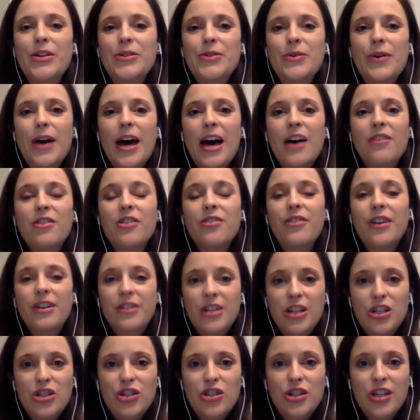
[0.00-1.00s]
have a
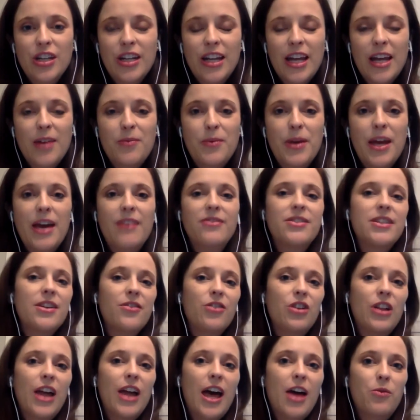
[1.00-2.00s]
foundation and we have
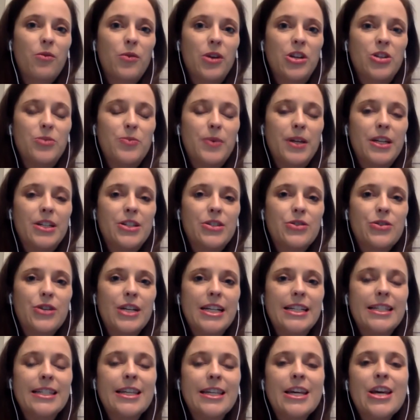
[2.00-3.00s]
several outreach
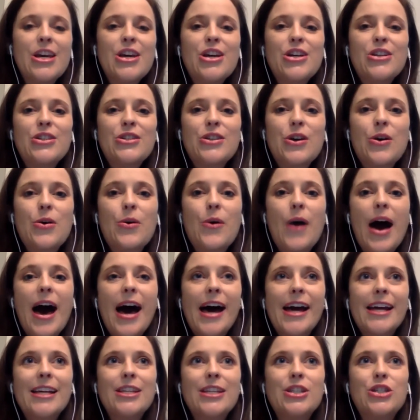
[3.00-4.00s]
ministries. So
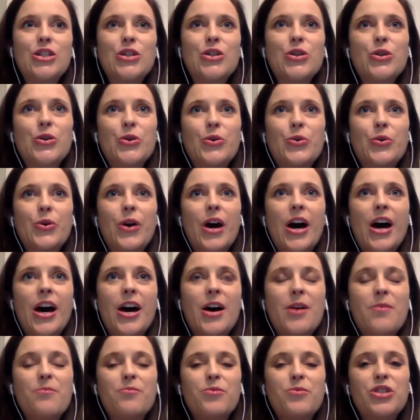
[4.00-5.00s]
I do,
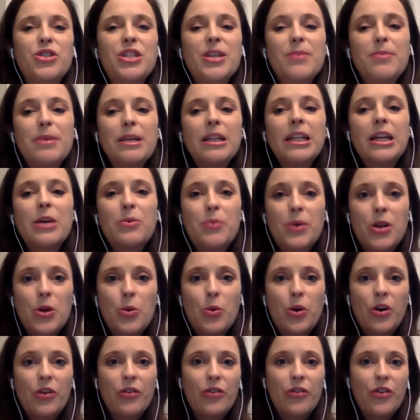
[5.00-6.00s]
typically when you
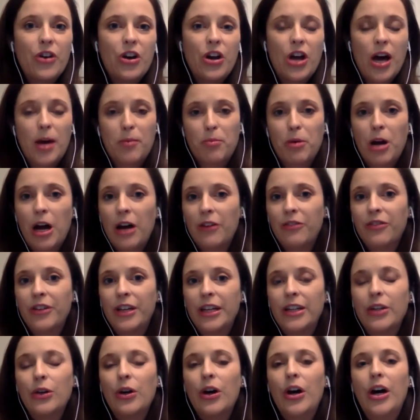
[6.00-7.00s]
work for a
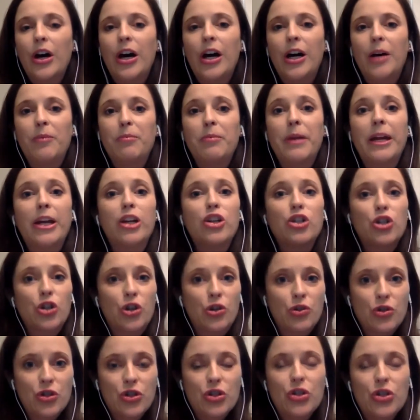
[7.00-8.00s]
nonprofit, like a
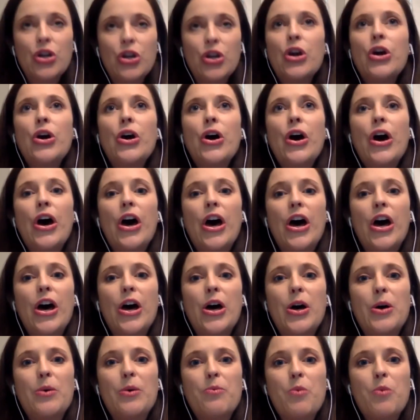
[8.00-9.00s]
church
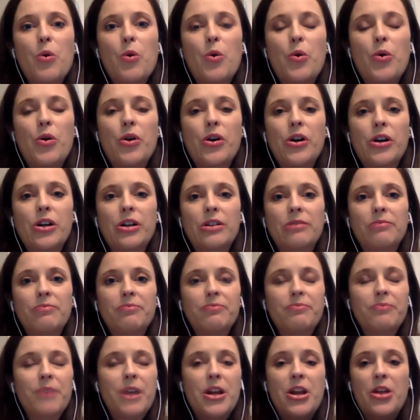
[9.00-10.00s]
or
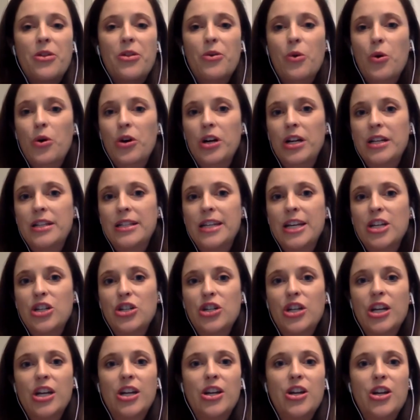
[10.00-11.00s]
another
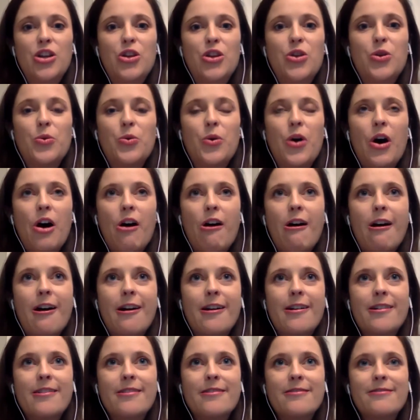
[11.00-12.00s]
organization, you
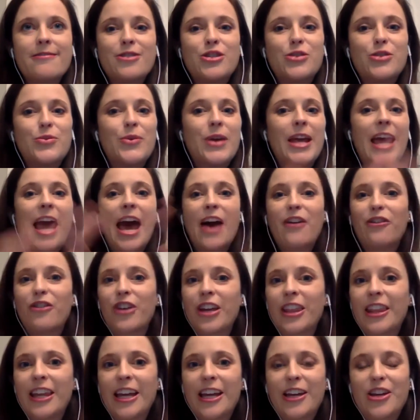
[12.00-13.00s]
are doing
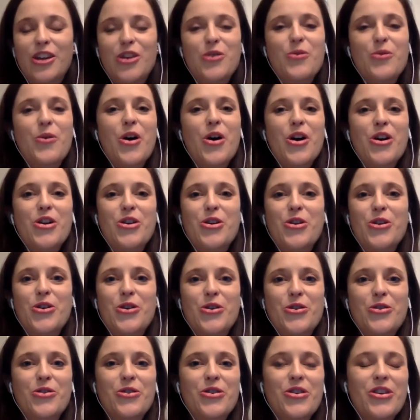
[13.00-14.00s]
everything. You are
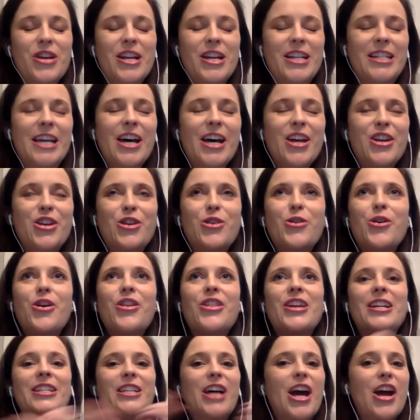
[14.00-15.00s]

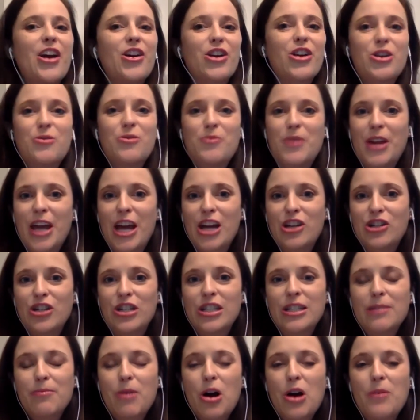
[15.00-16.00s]
the entire
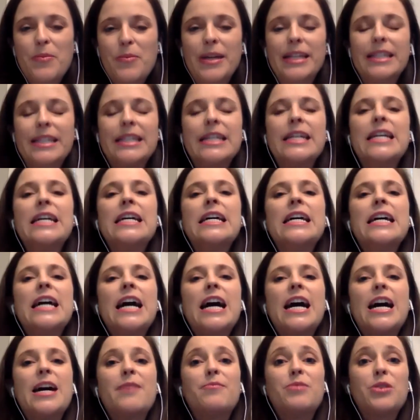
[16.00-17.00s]
communications department.
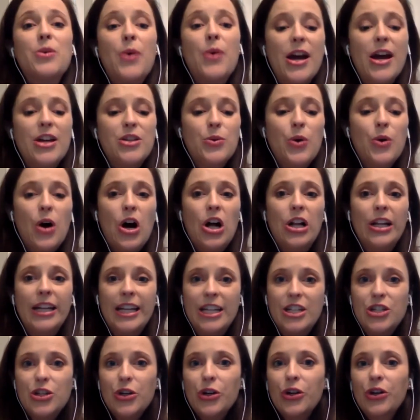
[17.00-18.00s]
So I do all
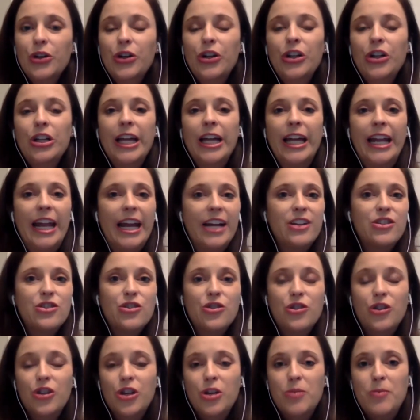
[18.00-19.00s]
internal and
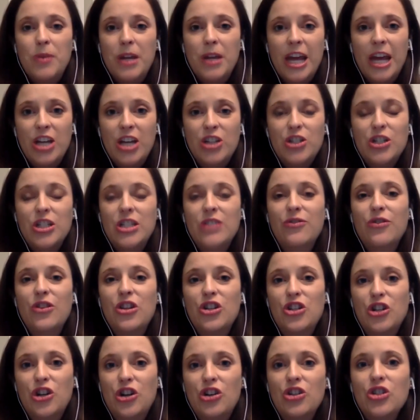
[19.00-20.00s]
external communications for the
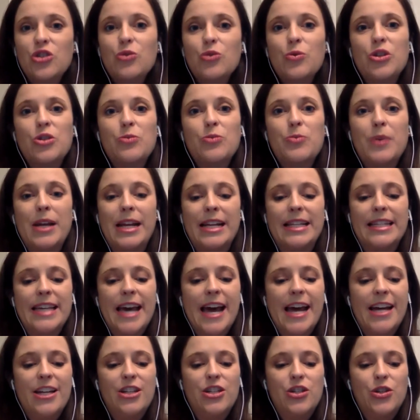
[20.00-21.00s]
church, which means
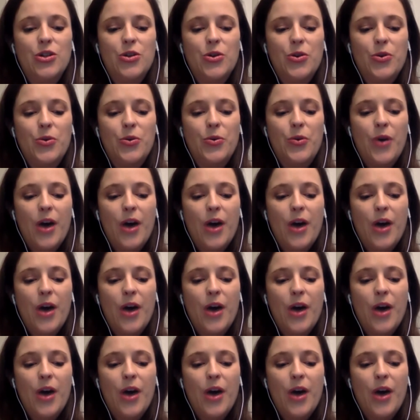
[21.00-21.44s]
I do